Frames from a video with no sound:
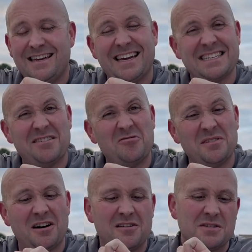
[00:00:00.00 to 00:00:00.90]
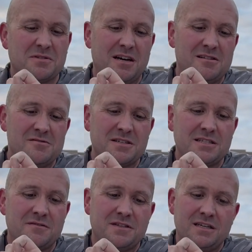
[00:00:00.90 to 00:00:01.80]
is I want to be honest with how long this
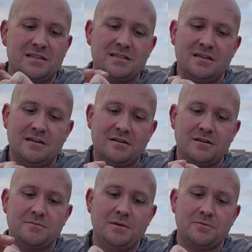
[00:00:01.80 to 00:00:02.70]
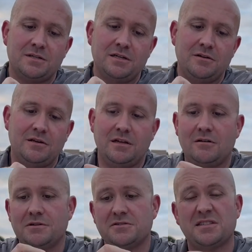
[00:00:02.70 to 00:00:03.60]
stuff takes. Because people tell you, and it
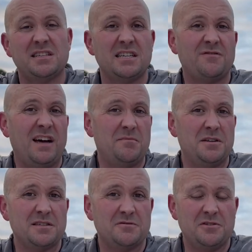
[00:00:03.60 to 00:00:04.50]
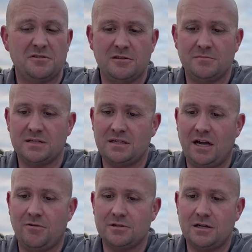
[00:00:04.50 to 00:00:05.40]
always says it takes 5 minutes on YouTube and it's an
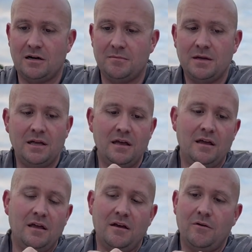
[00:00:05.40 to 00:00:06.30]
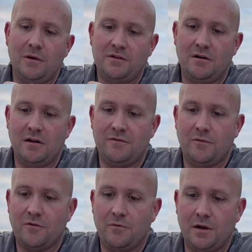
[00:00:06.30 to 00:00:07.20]
hour job. We started at
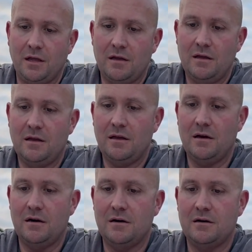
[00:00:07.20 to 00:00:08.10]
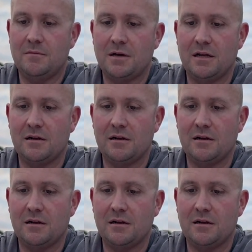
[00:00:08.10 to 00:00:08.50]
4:20, kind of getting